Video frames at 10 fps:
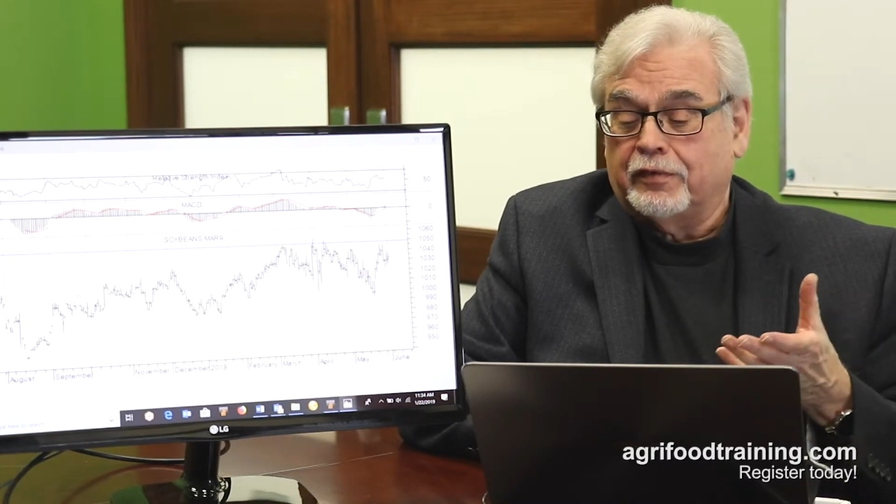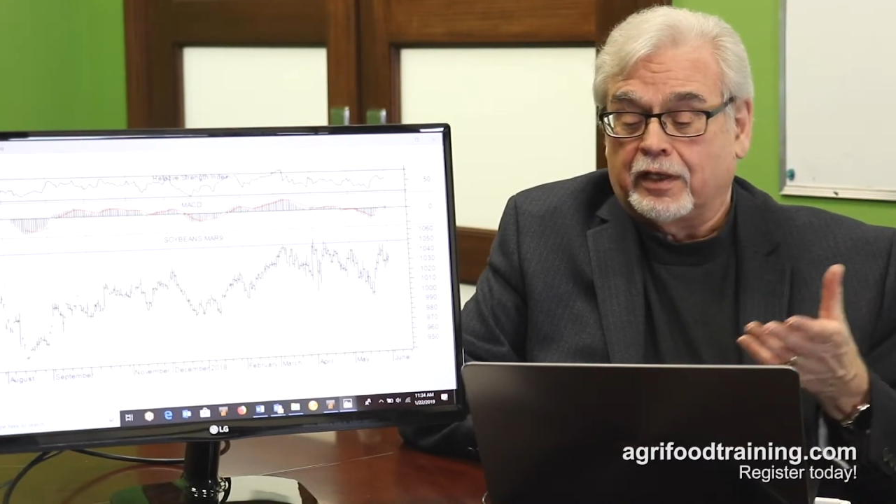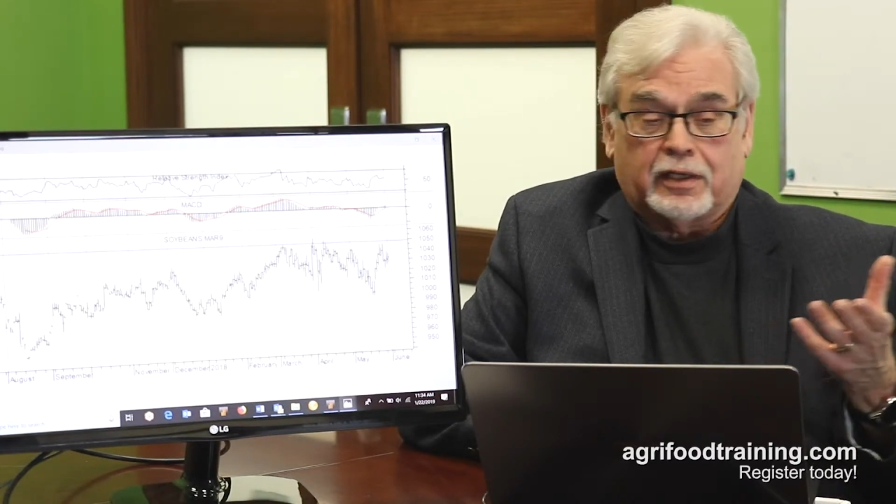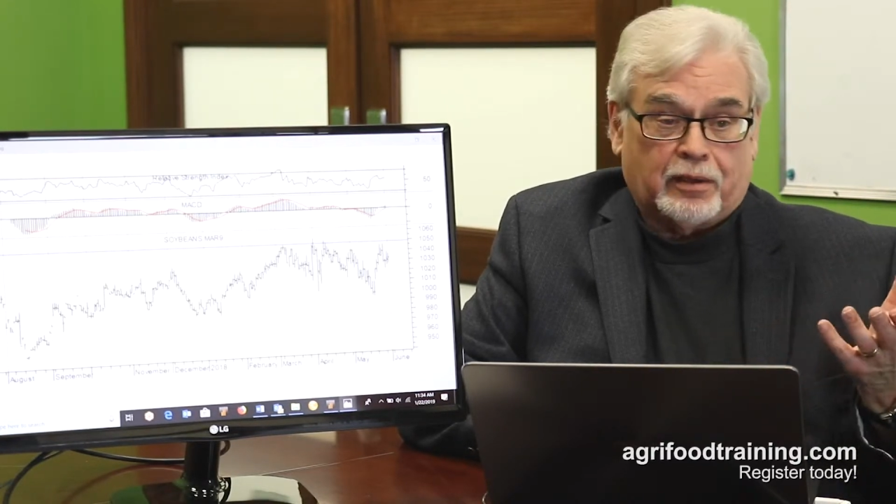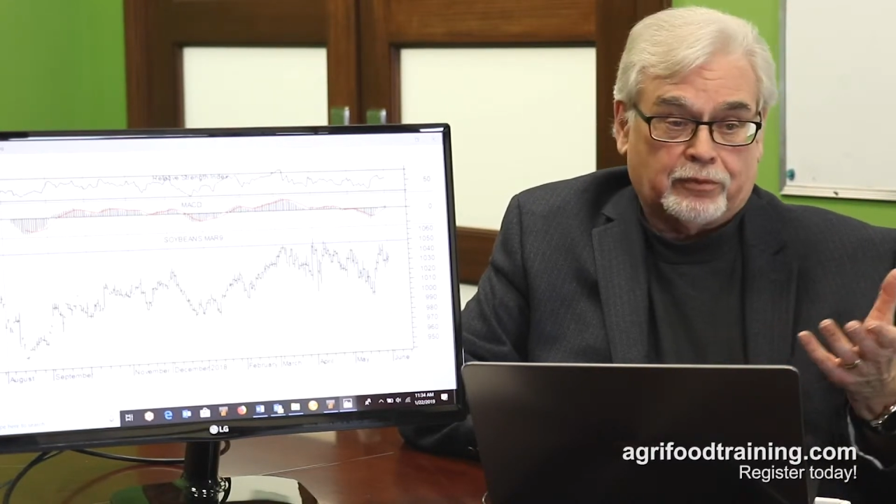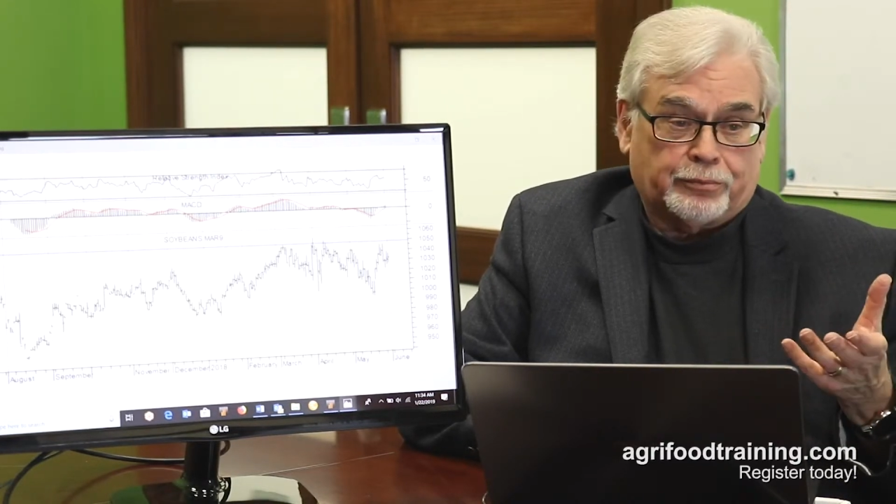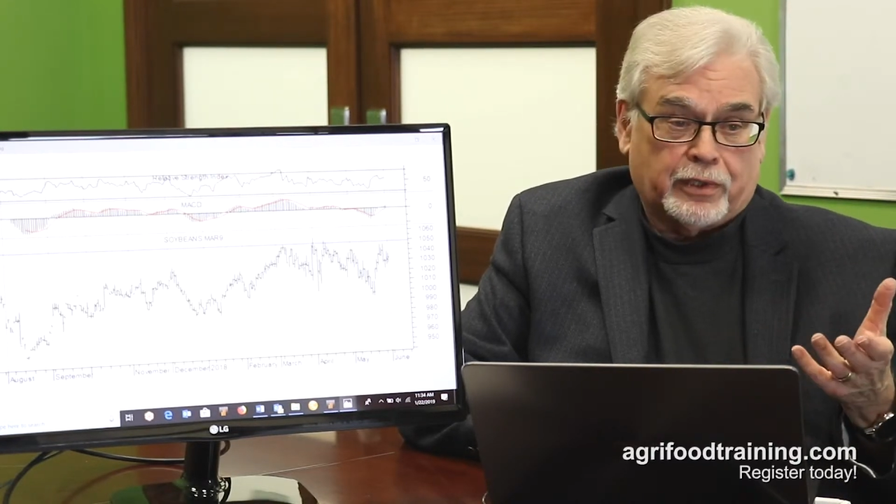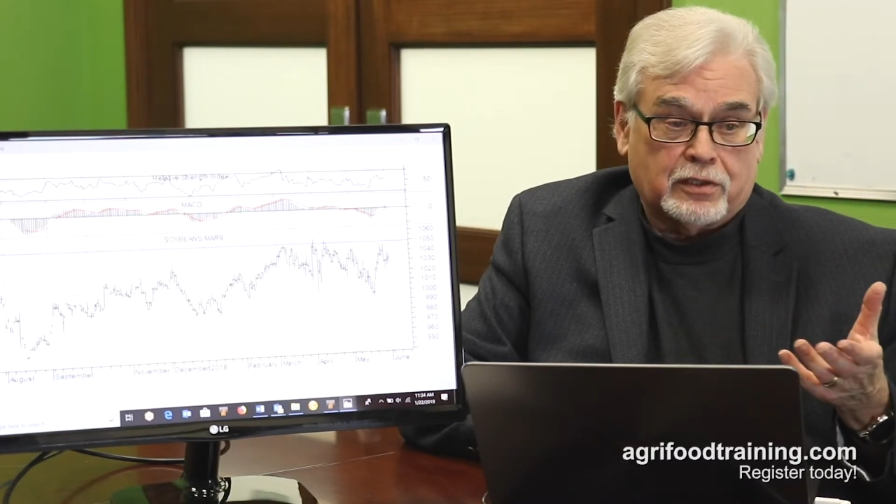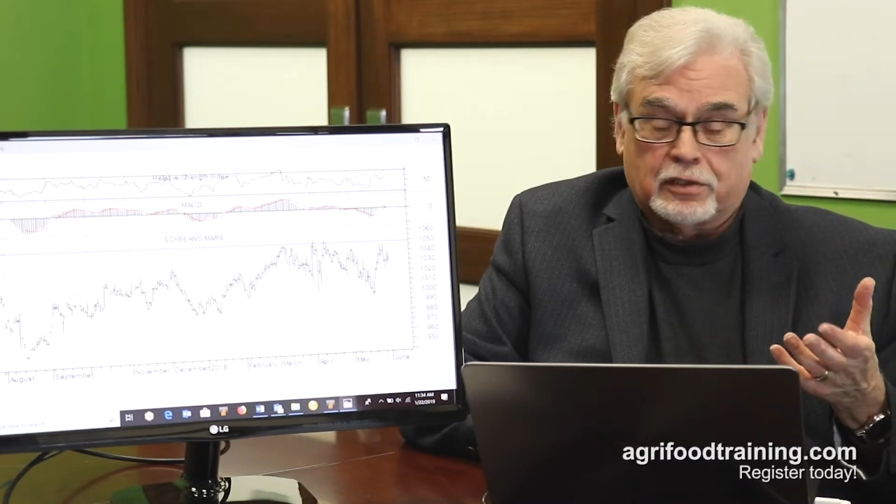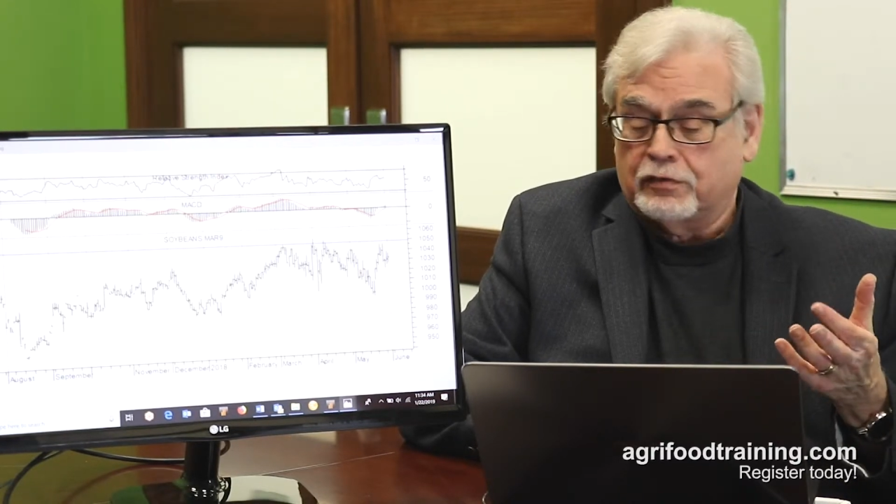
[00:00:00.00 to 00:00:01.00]
that kept the
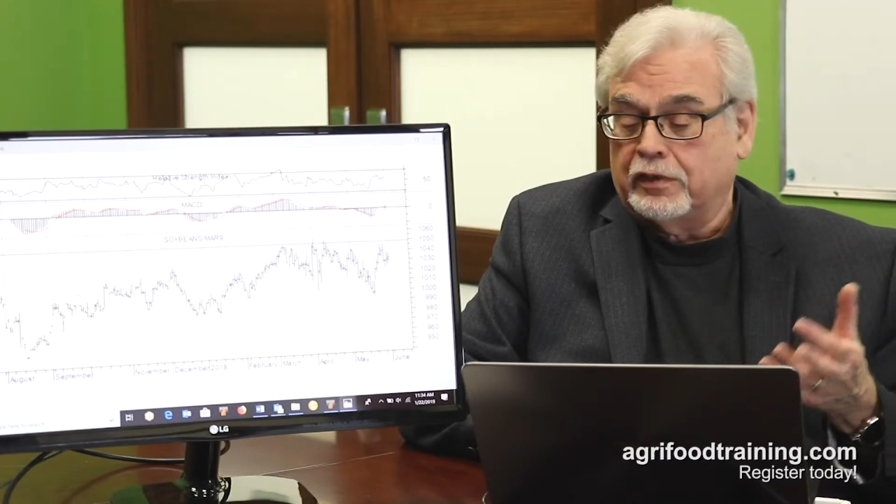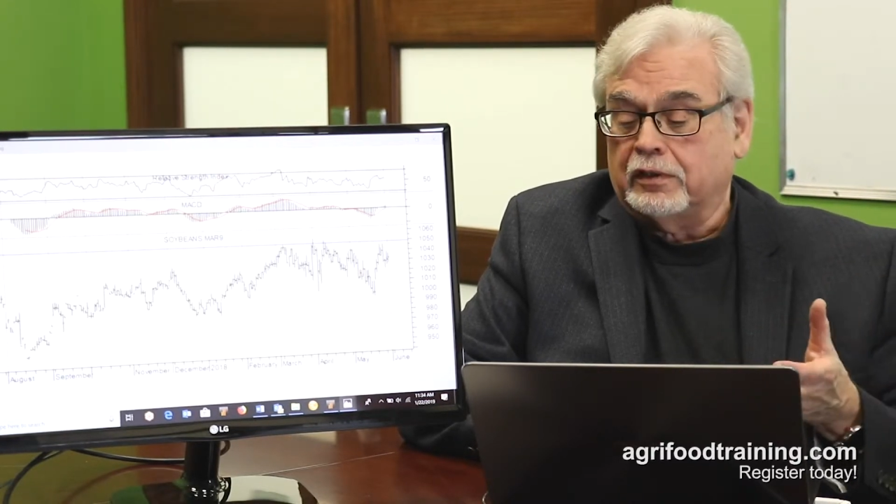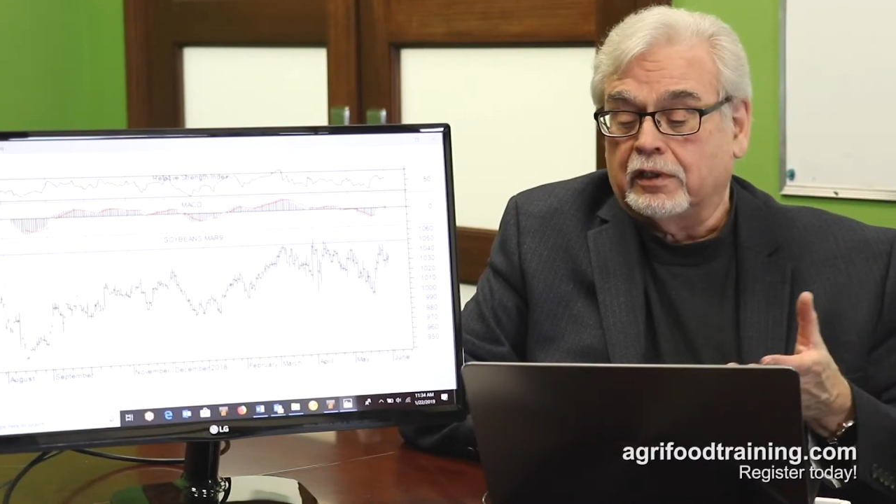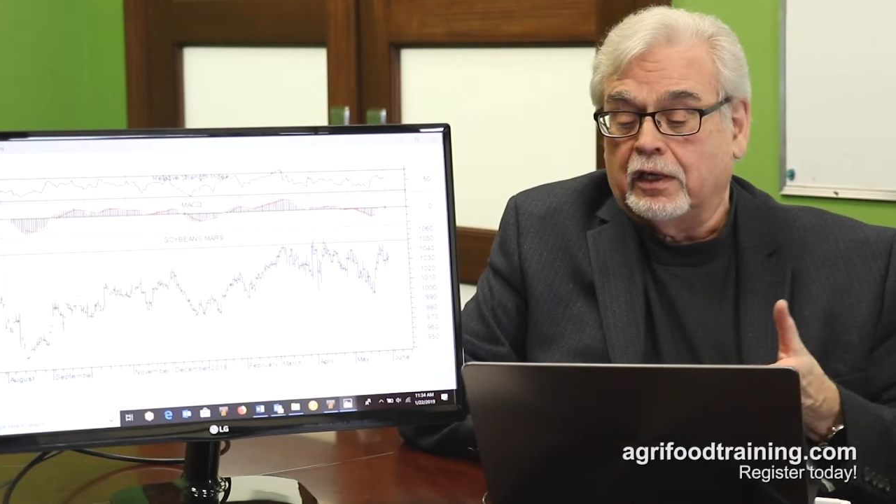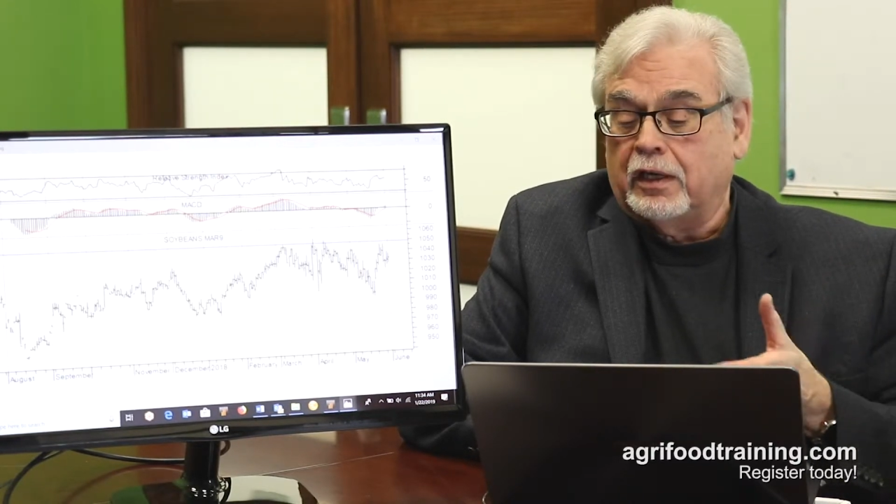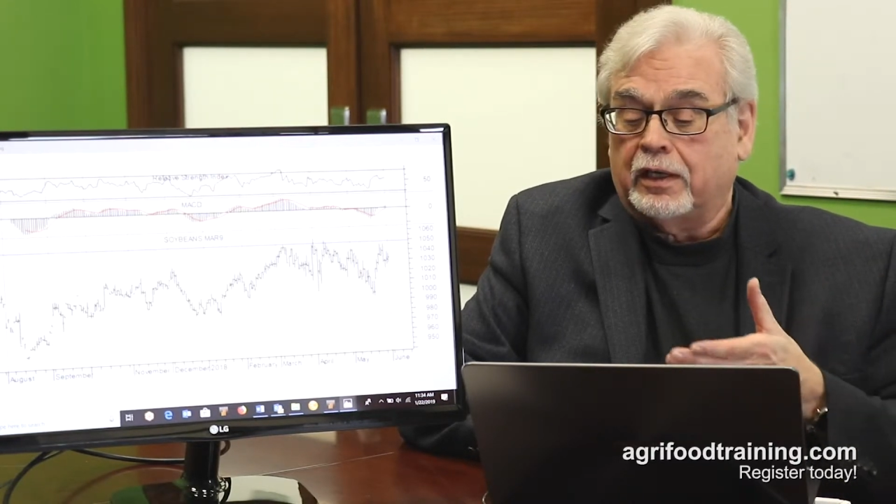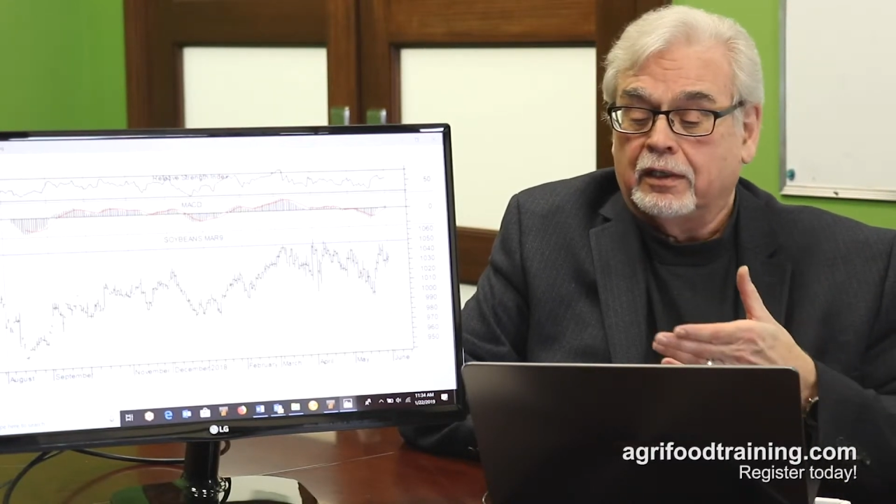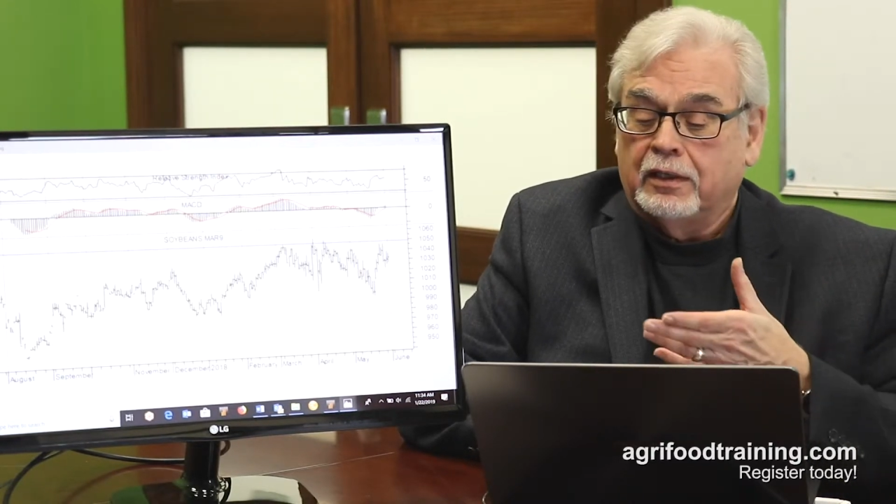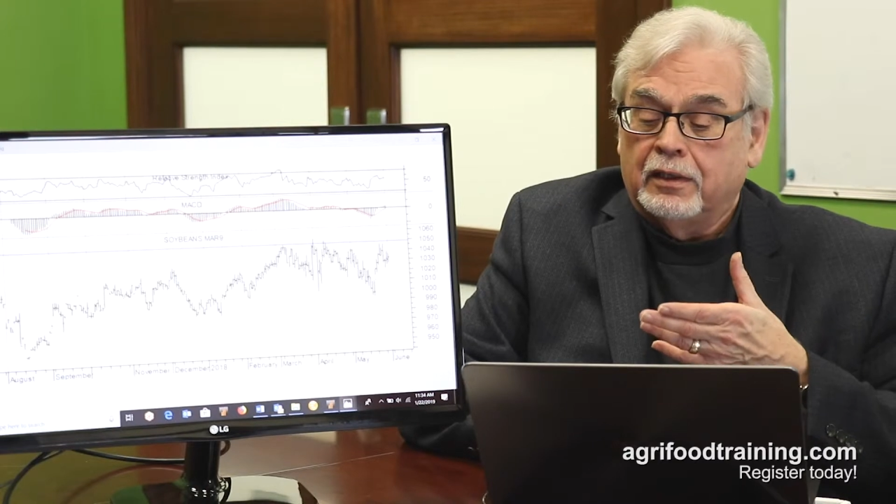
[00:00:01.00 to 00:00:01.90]
prices fairly high.